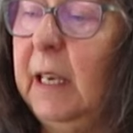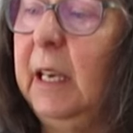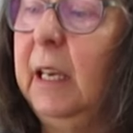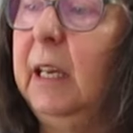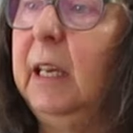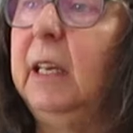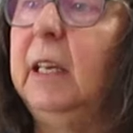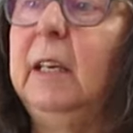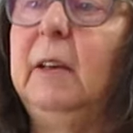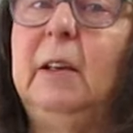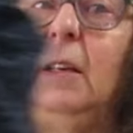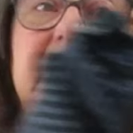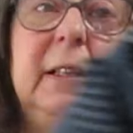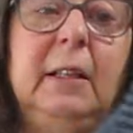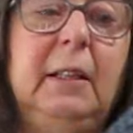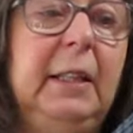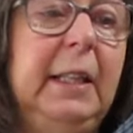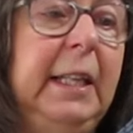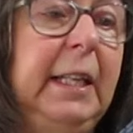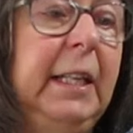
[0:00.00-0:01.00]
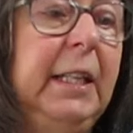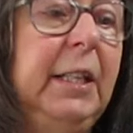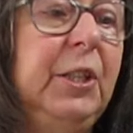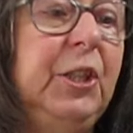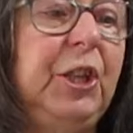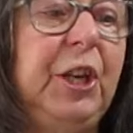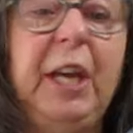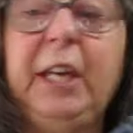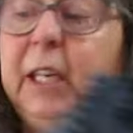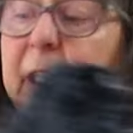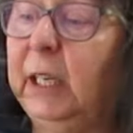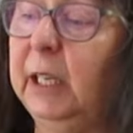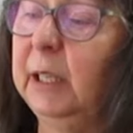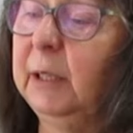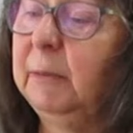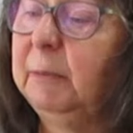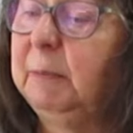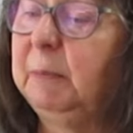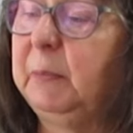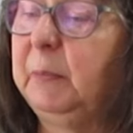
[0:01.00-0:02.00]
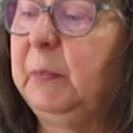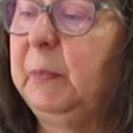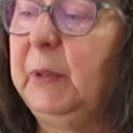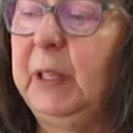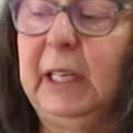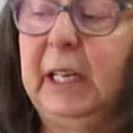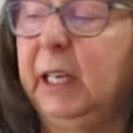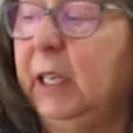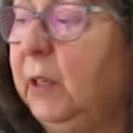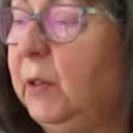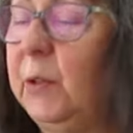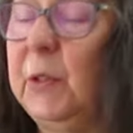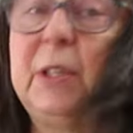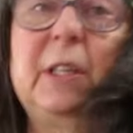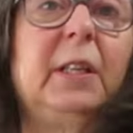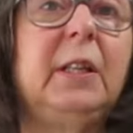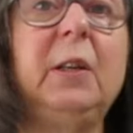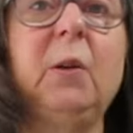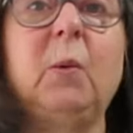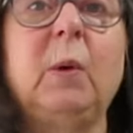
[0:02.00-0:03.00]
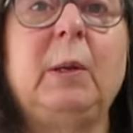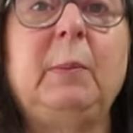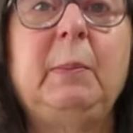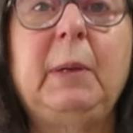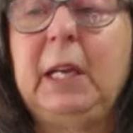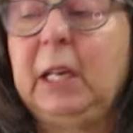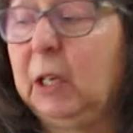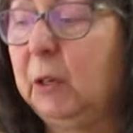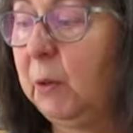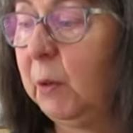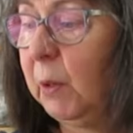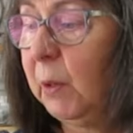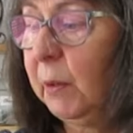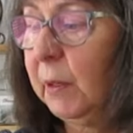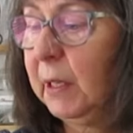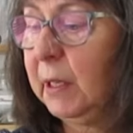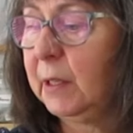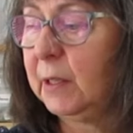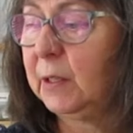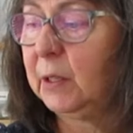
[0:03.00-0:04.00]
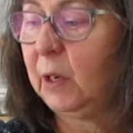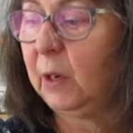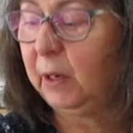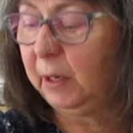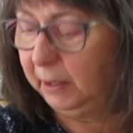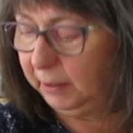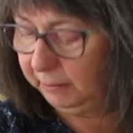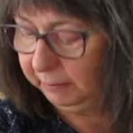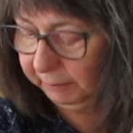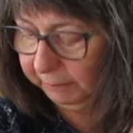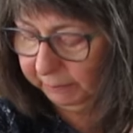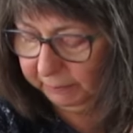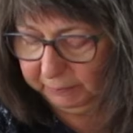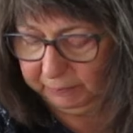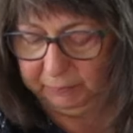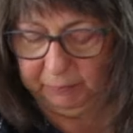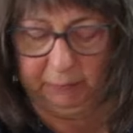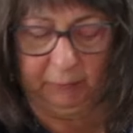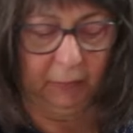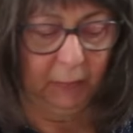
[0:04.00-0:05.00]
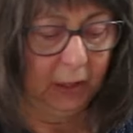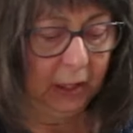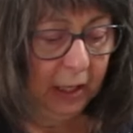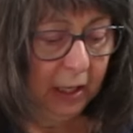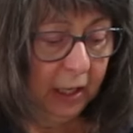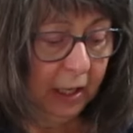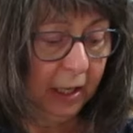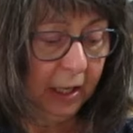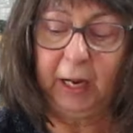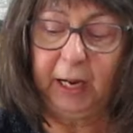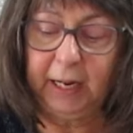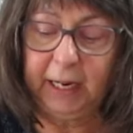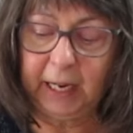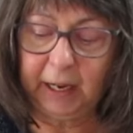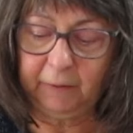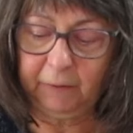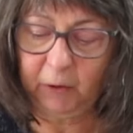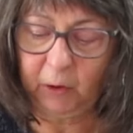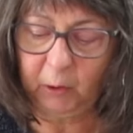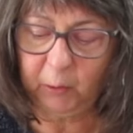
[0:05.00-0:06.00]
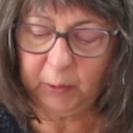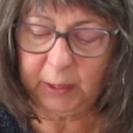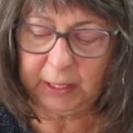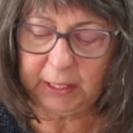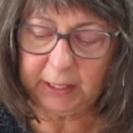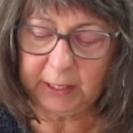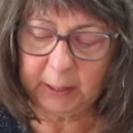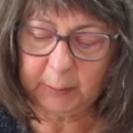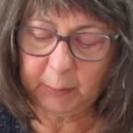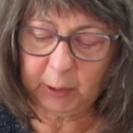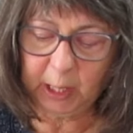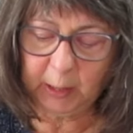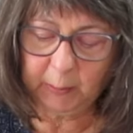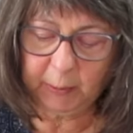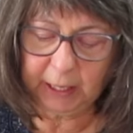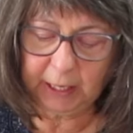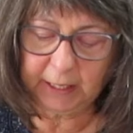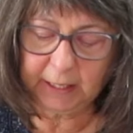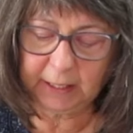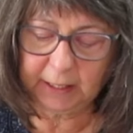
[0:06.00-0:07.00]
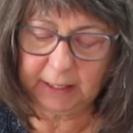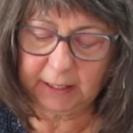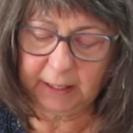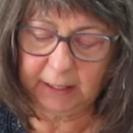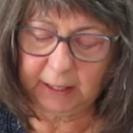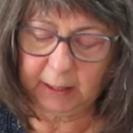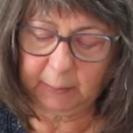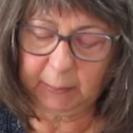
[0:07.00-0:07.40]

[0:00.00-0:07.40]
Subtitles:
a linen check that I used in the one bag you already saw. I have already spray basted the